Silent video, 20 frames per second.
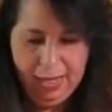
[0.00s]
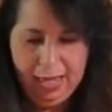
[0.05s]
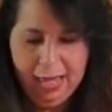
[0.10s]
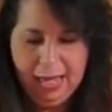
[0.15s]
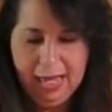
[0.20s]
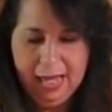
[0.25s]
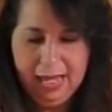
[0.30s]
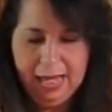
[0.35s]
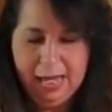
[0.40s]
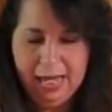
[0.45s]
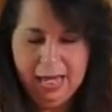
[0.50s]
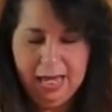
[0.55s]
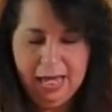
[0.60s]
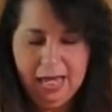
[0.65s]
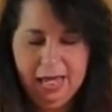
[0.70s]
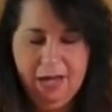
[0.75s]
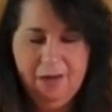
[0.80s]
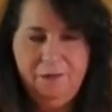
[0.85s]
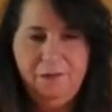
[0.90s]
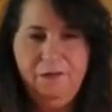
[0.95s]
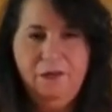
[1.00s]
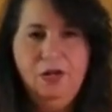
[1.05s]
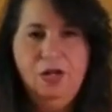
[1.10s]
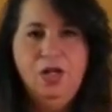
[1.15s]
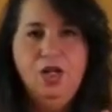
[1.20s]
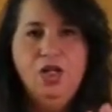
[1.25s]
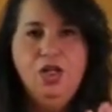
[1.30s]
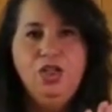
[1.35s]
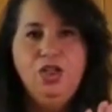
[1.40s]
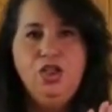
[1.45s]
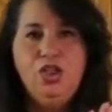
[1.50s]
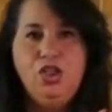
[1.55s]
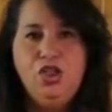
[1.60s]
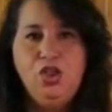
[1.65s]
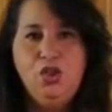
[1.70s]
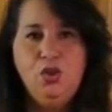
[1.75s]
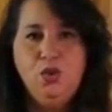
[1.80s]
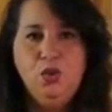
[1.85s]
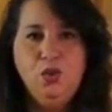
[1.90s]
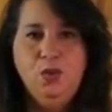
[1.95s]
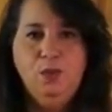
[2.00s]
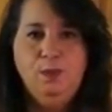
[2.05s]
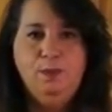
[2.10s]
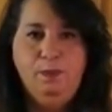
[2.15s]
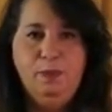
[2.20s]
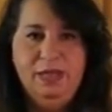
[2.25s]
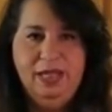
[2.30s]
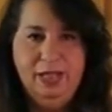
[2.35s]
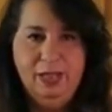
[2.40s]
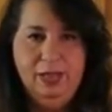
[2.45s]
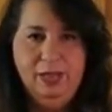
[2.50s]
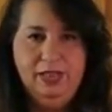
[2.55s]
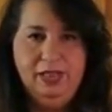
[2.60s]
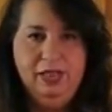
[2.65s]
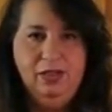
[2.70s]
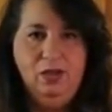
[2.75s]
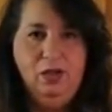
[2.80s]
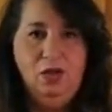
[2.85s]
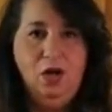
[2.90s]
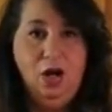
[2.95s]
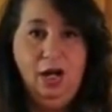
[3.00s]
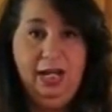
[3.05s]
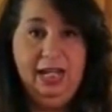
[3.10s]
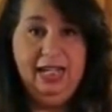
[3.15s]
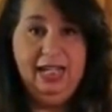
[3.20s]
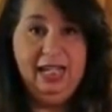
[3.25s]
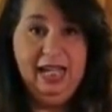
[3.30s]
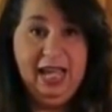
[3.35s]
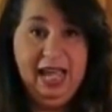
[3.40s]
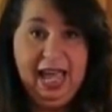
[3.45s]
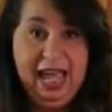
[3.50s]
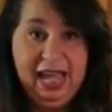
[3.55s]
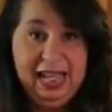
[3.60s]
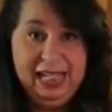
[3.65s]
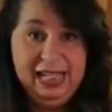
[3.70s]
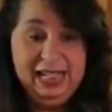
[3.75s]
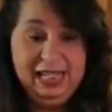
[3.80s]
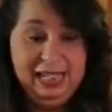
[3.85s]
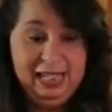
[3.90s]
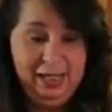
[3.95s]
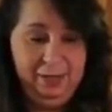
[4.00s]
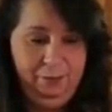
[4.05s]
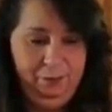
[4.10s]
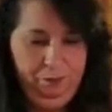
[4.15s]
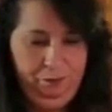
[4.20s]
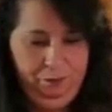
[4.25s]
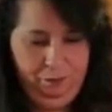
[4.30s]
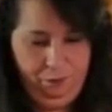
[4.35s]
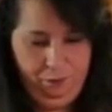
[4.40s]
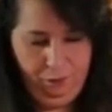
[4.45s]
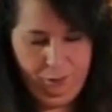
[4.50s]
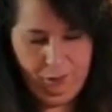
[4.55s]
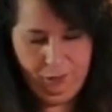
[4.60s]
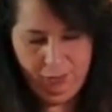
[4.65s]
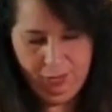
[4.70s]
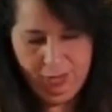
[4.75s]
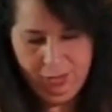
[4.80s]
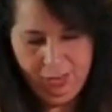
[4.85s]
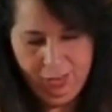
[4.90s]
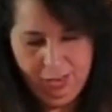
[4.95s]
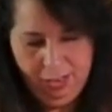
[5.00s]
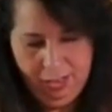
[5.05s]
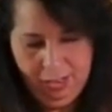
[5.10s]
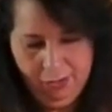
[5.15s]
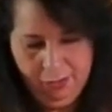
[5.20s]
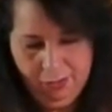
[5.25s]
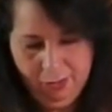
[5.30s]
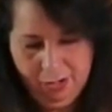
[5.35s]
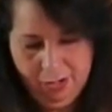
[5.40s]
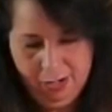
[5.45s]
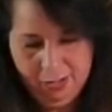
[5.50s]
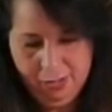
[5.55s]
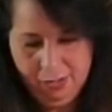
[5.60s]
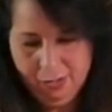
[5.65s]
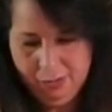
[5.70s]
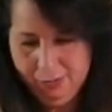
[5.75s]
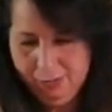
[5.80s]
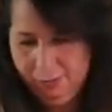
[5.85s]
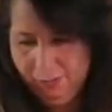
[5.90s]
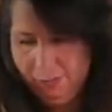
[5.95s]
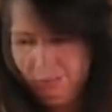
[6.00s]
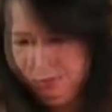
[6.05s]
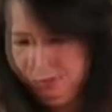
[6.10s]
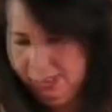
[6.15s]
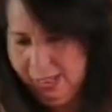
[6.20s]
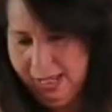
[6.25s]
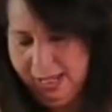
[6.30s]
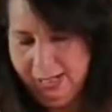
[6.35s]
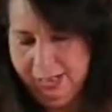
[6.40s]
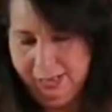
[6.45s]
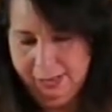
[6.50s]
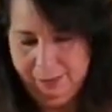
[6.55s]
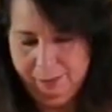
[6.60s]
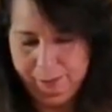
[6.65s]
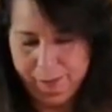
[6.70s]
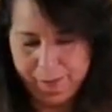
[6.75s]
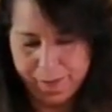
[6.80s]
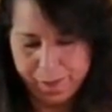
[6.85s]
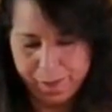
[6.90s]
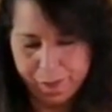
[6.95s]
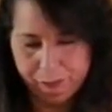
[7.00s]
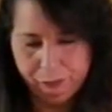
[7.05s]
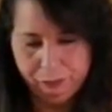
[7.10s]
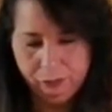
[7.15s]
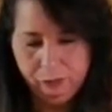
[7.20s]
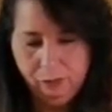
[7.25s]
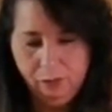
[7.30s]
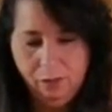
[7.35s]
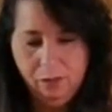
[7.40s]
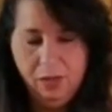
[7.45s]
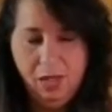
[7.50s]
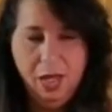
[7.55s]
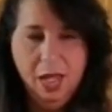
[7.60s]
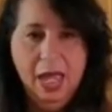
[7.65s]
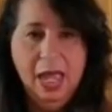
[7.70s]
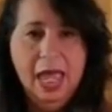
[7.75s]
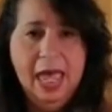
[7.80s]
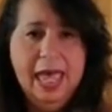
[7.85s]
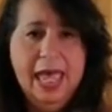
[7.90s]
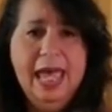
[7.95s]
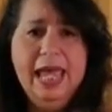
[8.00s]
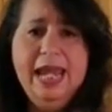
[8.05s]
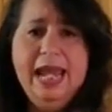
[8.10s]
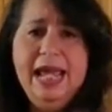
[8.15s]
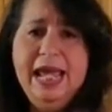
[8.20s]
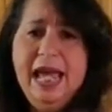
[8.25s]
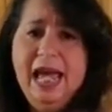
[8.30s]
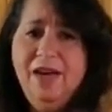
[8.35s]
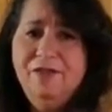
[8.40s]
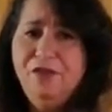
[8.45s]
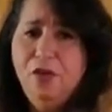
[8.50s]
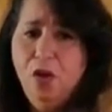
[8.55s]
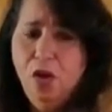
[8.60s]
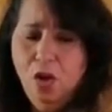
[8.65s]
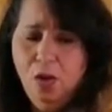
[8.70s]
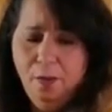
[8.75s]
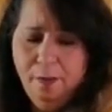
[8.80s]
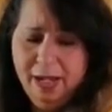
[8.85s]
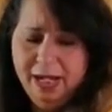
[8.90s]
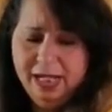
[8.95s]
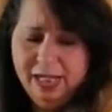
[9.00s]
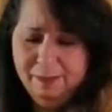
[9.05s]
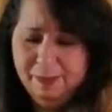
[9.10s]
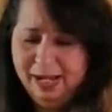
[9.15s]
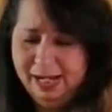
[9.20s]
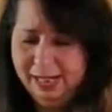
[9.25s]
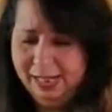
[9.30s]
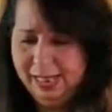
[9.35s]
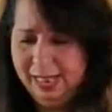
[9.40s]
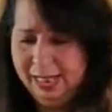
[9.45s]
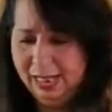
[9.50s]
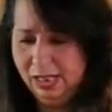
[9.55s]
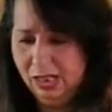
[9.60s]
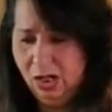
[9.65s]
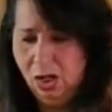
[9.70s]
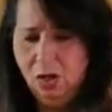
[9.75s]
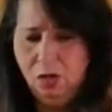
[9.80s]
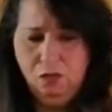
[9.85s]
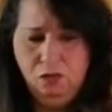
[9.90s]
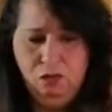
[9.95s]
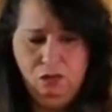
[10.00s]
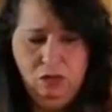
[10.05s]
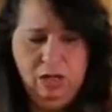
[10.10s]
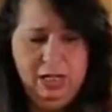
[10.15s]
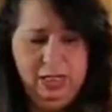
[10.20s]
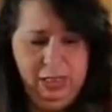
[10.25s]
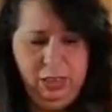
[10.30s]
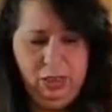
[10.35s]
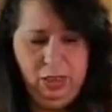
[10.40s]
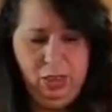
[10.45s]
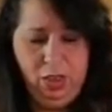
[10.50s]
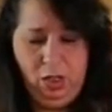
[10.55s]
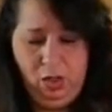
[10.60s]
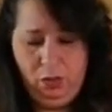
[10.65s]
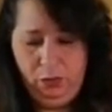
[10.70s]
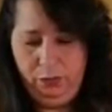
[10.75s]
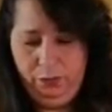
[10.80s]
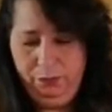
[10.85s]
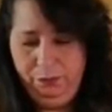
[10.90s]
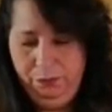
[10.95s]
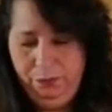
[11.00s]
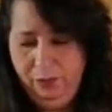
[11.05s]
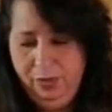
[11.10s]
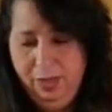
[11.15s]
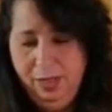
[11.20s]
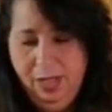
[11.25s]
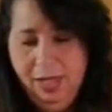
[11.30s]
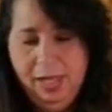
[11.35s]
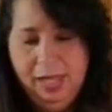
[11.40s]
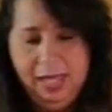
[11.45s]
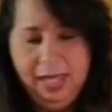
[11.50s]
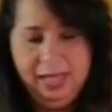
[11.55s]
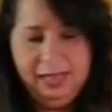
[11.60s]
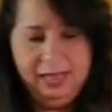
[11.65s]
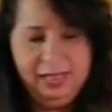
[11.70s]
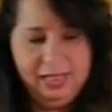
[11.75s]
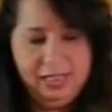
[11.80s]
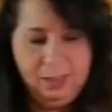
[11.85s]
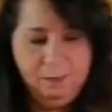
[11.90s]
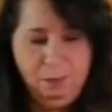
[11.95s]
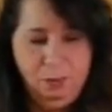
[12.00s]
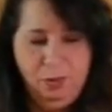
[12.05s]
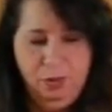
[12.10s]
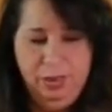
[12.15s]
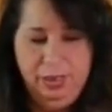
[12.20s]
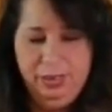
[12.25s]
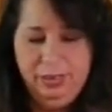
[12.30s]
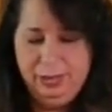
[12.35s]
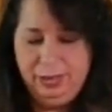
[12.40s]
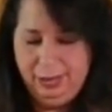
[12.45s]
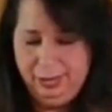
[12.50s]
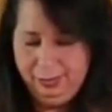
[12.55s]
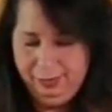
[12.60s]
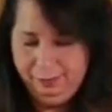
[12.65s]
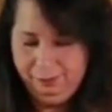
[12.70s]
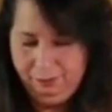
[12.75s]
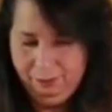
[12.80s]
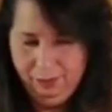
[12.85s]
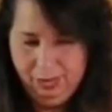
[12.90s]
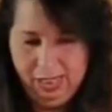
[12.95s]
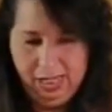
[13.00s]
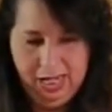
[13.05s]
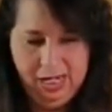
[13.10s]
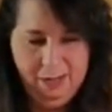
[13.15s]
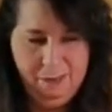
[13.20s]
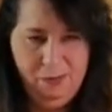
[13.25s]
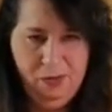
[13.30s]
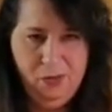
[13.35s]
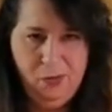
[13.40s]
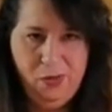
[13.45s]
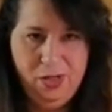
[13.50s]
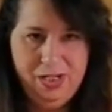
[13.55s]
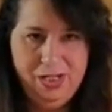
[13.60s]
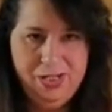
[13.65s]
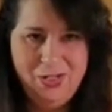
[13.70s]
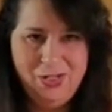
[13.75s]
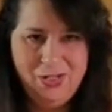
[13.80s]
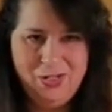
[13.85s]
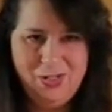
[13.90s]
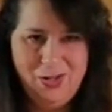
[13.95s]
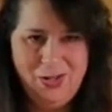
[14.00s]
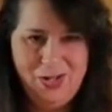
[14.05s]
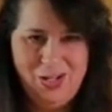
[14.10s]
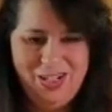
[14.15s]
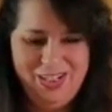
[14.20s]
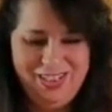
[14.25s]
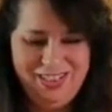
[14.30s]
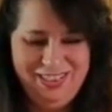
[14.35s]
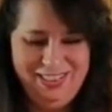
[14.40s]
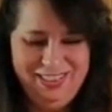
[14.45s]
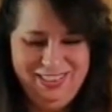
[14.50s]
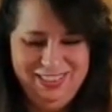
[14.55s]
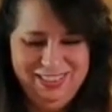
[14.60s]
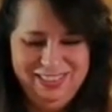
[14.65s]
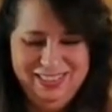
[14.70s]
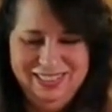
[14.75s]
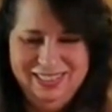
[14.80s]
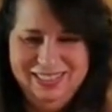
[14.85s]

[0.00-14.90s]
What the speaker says: I have 2 peeled garlic heads here on the side, and I have all my spices ready to go. At this point, I am going to start